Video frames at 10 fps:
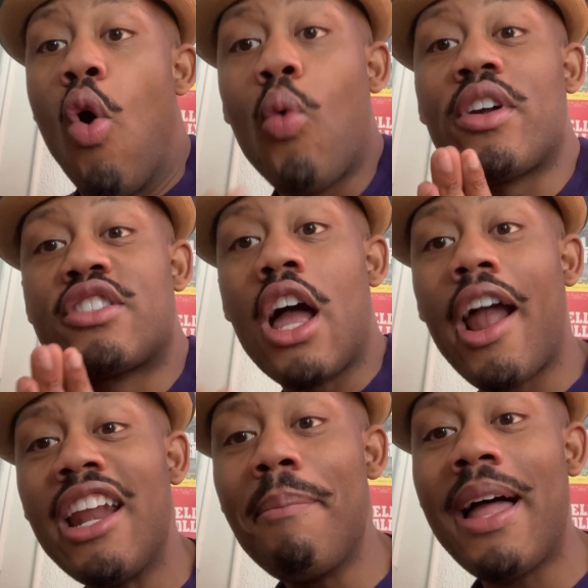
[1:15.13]
when we're
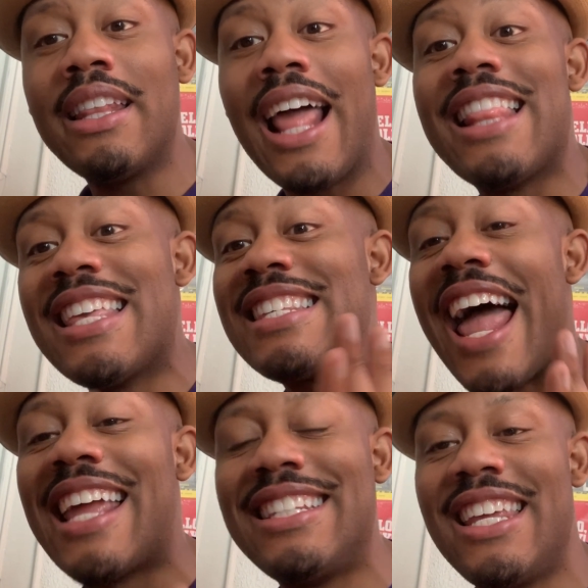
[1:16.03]
talking about this
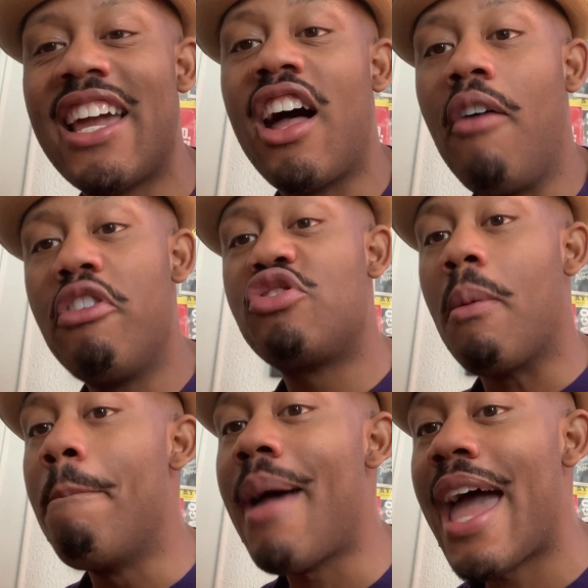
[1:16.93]
idea of the
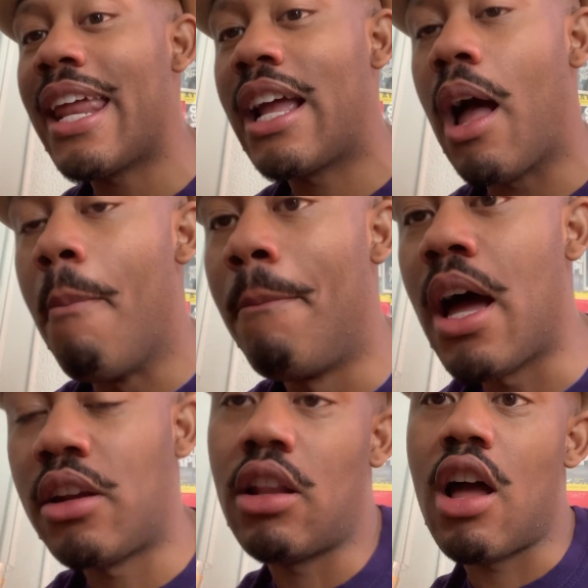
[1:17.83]
dramatic
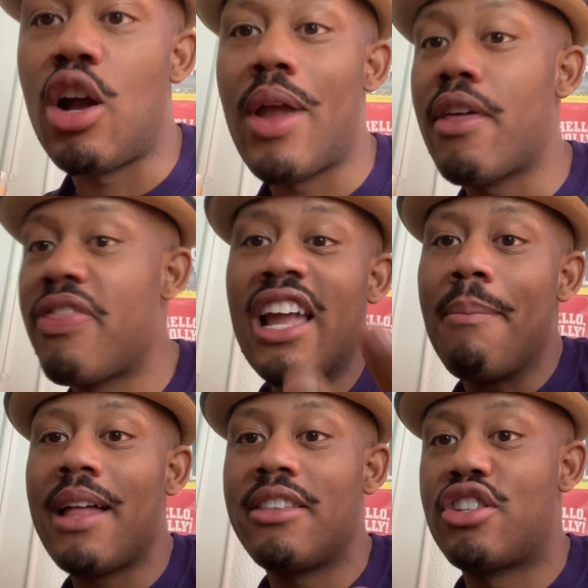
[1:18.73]
monologue, we got to think
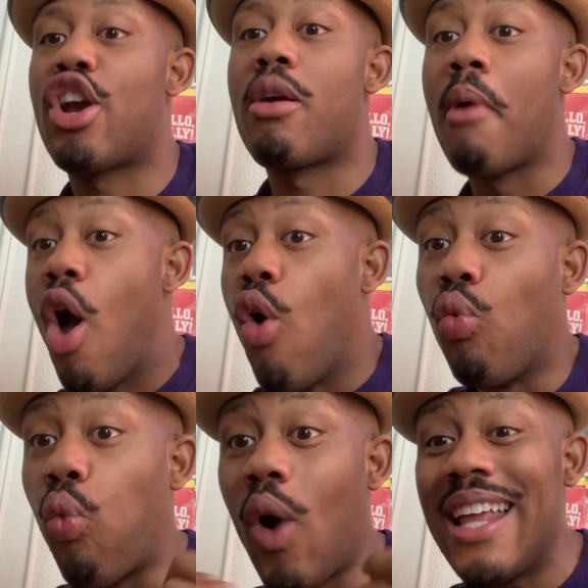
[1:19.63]
about the term.
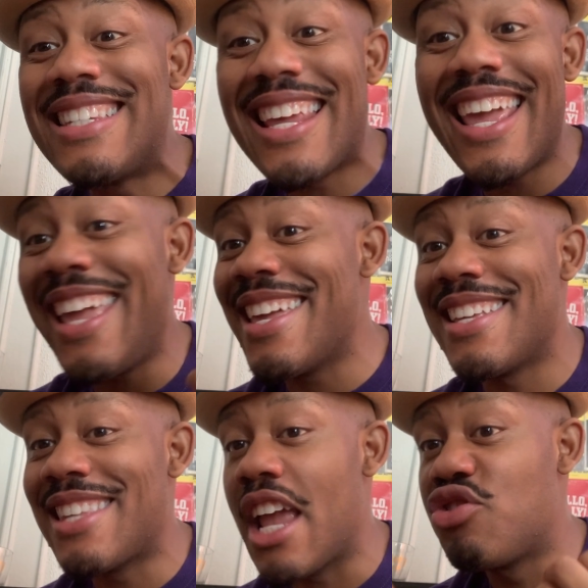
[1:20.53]
What
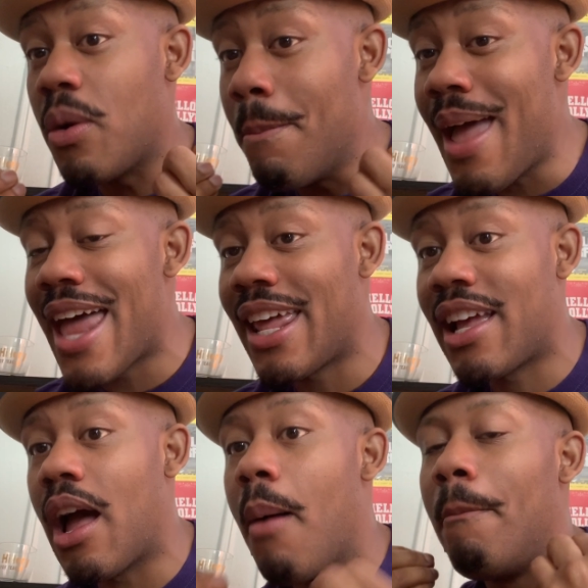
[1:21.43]
is a
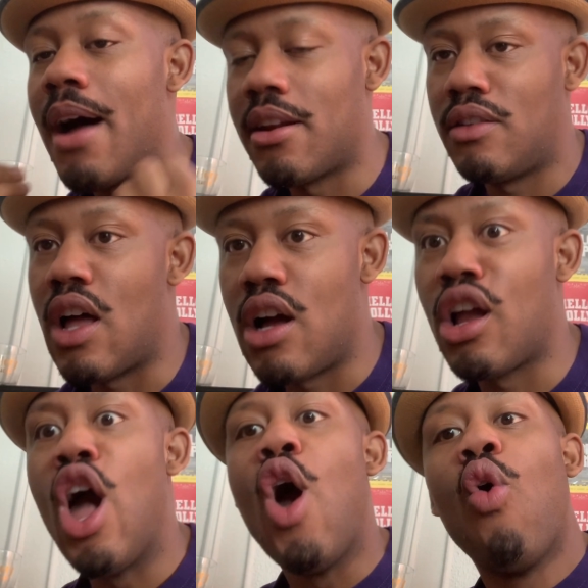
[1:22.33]
dramatic monologue?